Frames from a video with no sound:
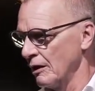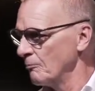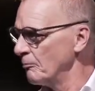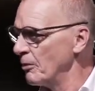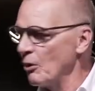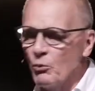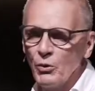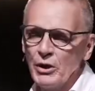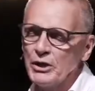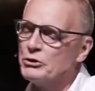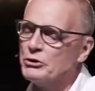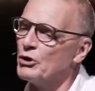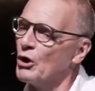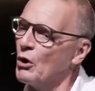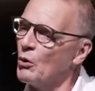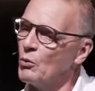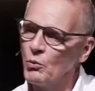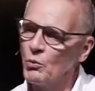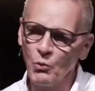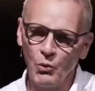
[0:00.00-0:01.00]
But we
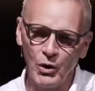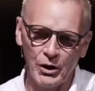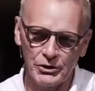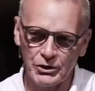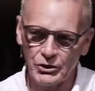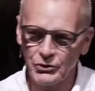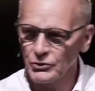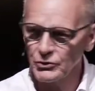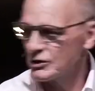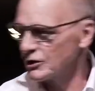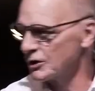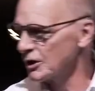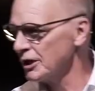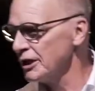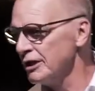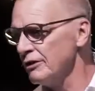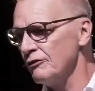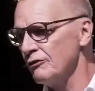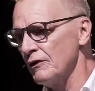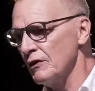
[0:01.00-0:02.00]
don't want you to
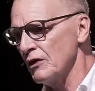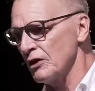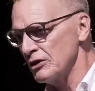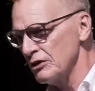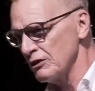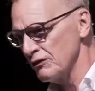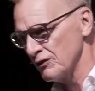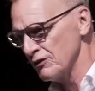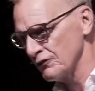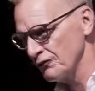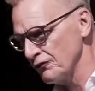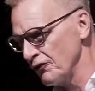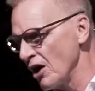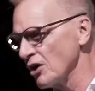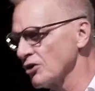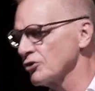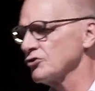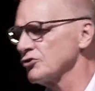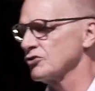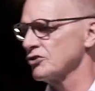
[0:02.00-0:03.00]
live in the
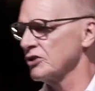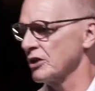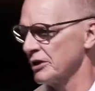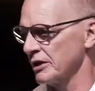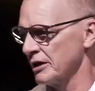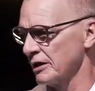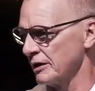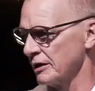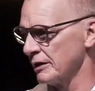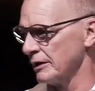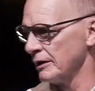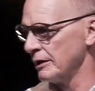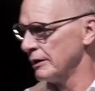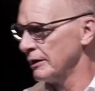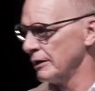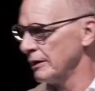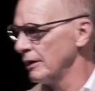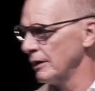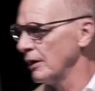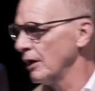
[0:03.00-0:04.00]
dysfunction
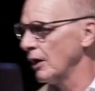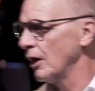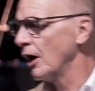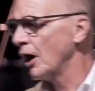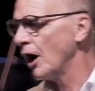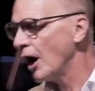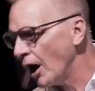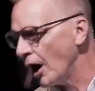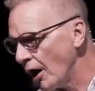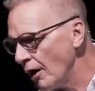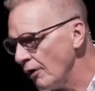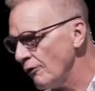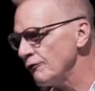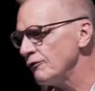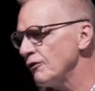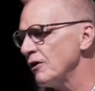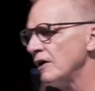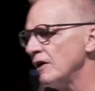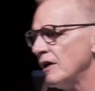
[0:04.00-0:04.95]
of